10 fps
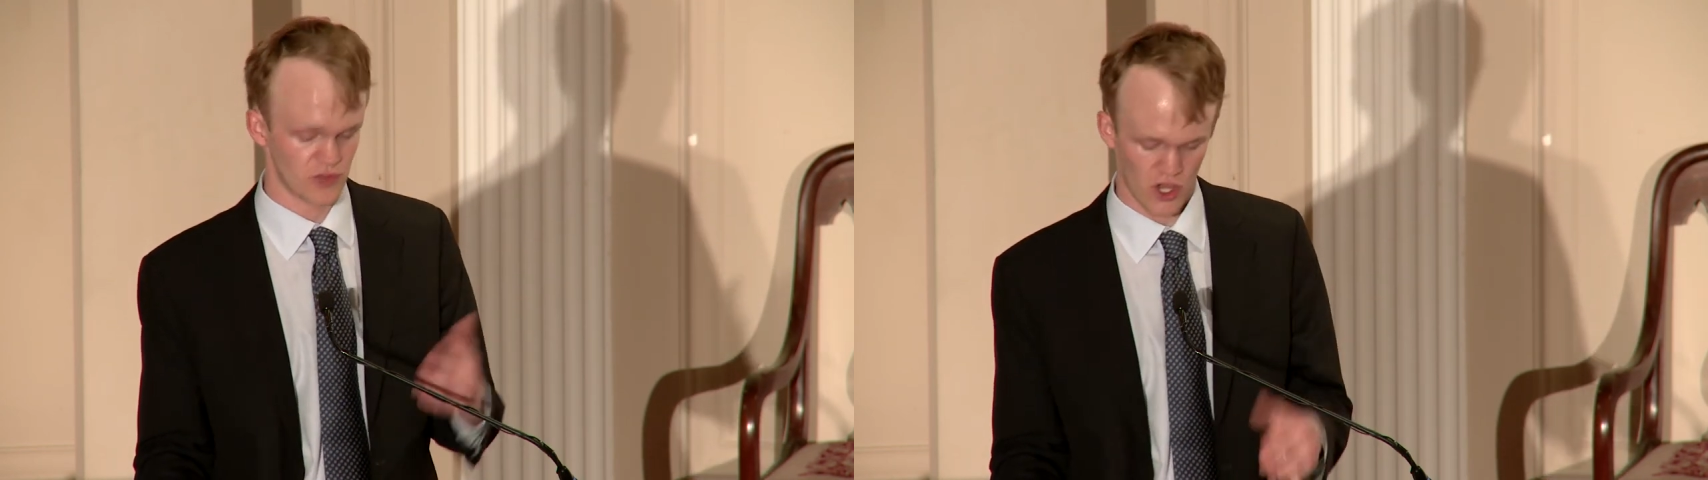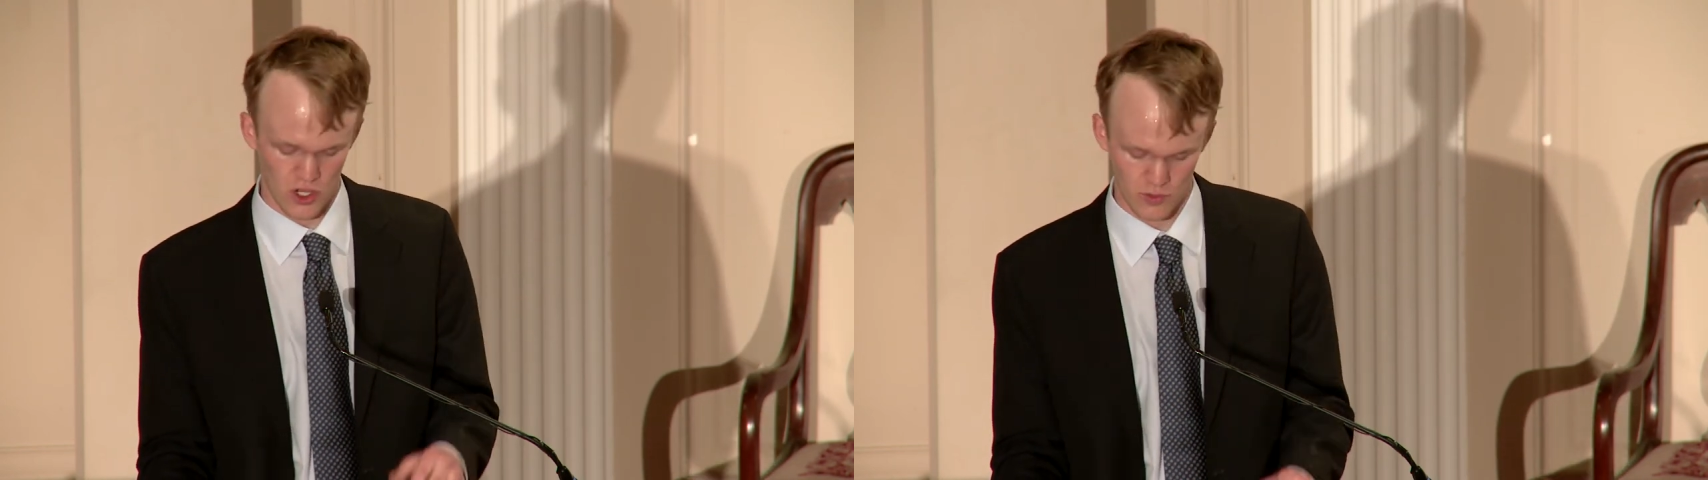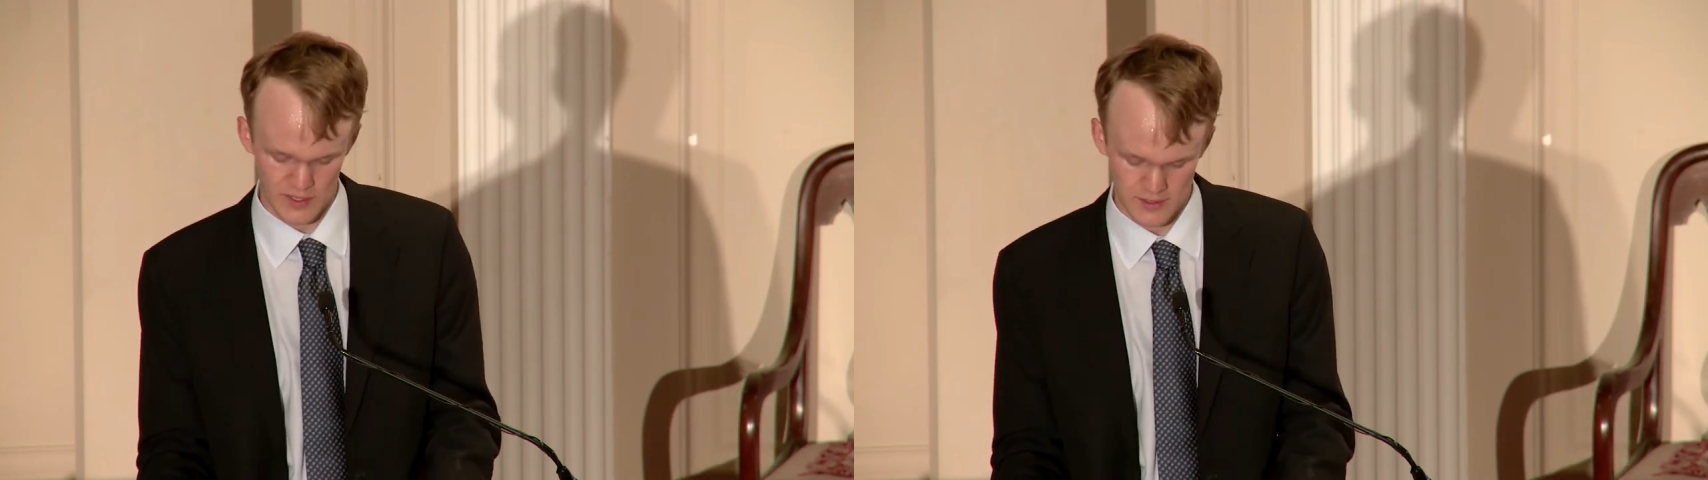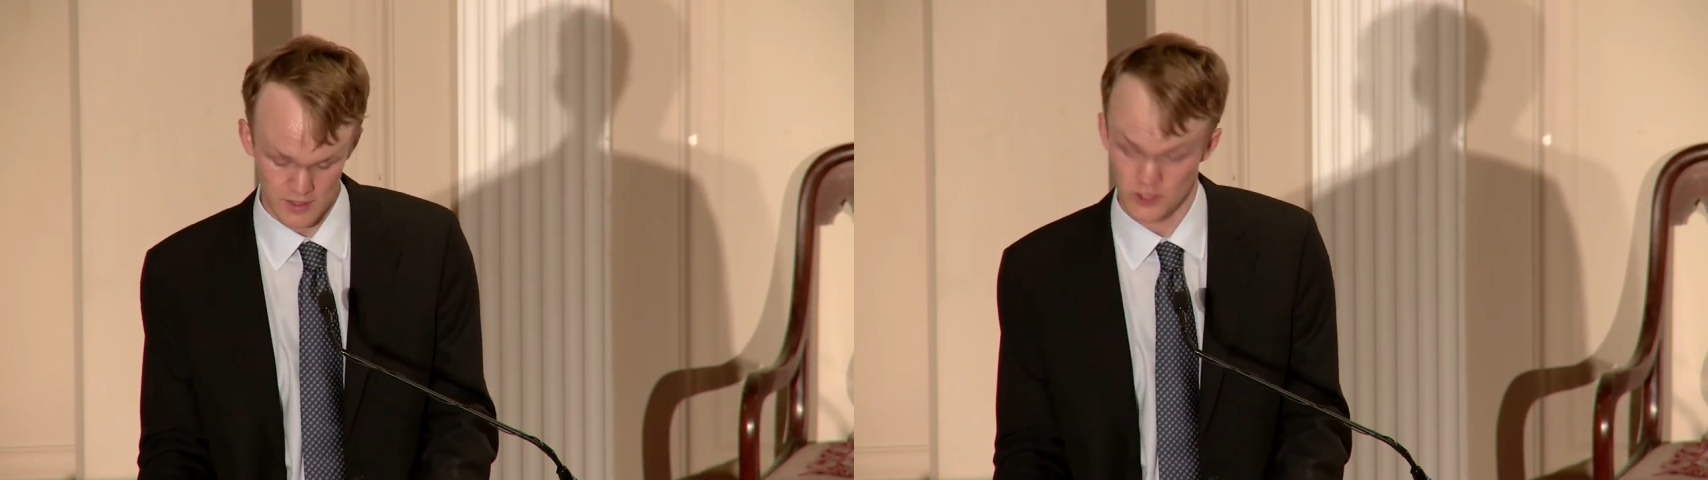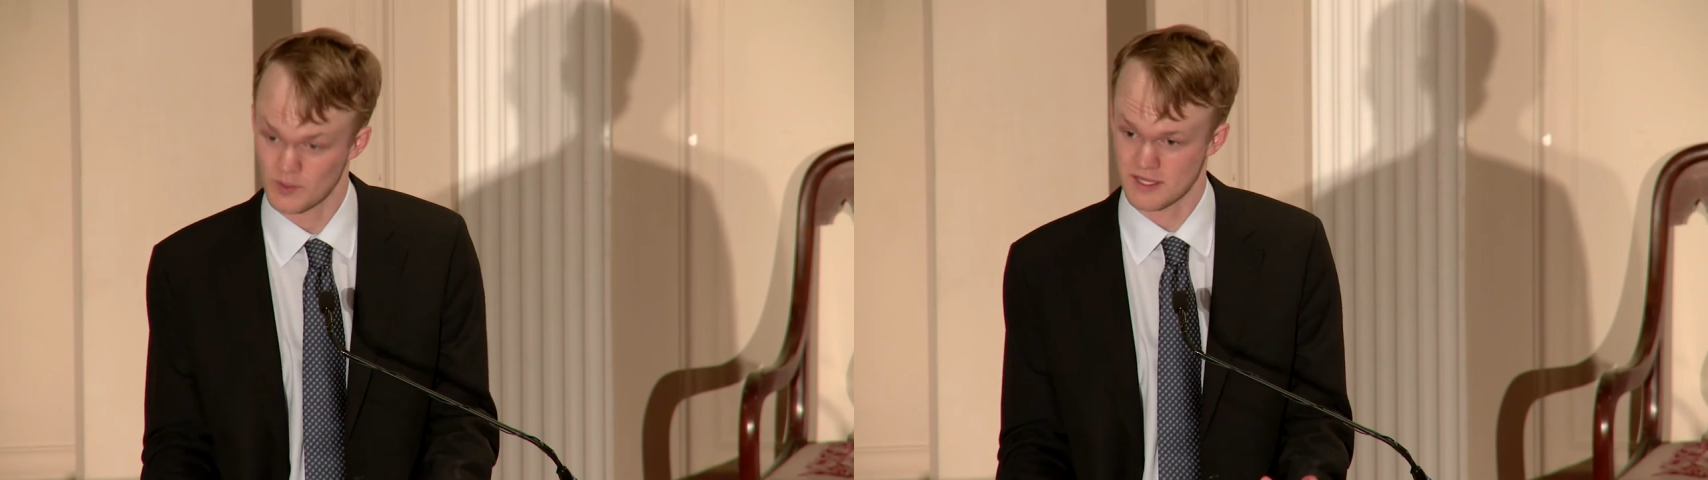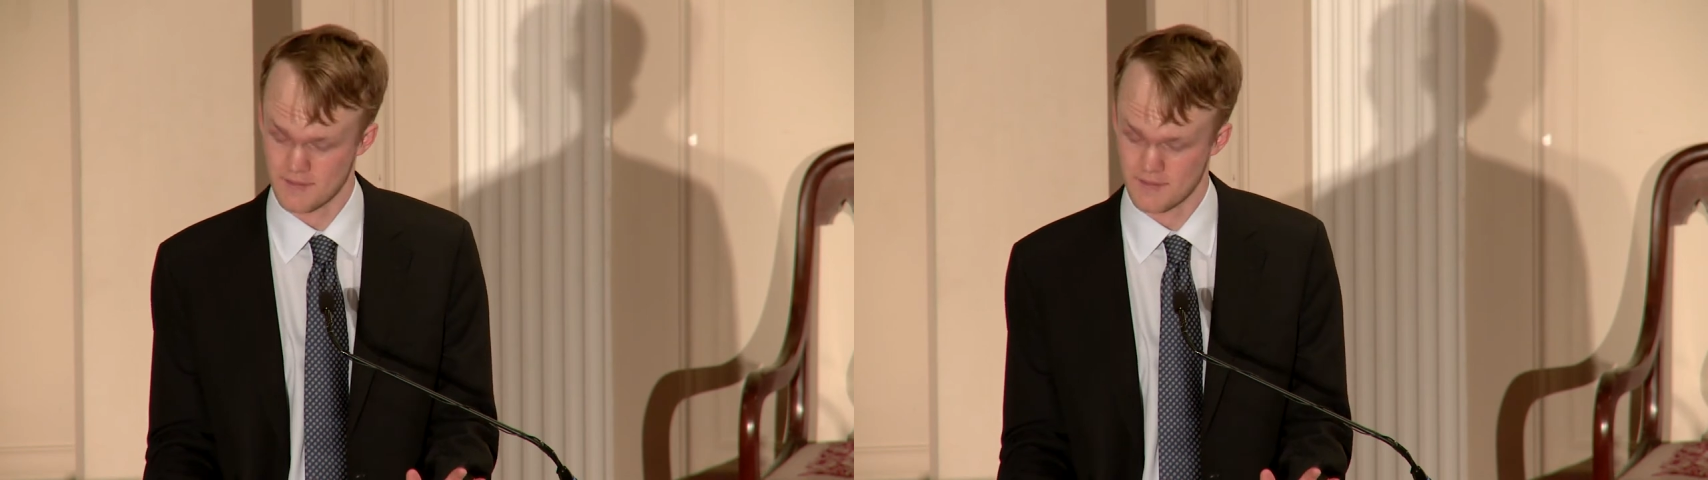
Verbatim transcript: the hallway on the way to the